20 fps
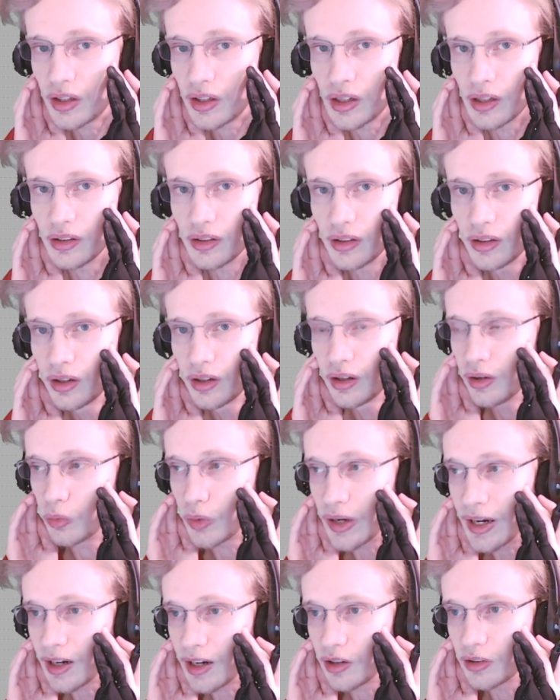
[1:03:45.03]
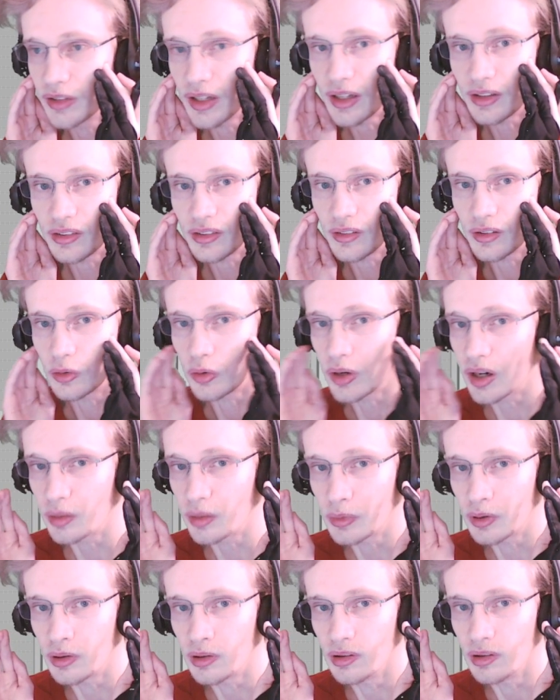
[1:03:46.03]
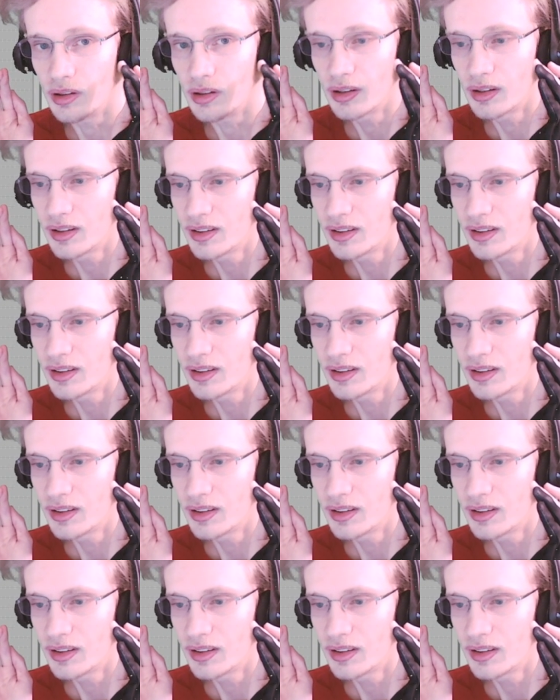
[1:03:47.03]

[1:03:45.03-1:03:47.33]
it. Wow, that's incredible.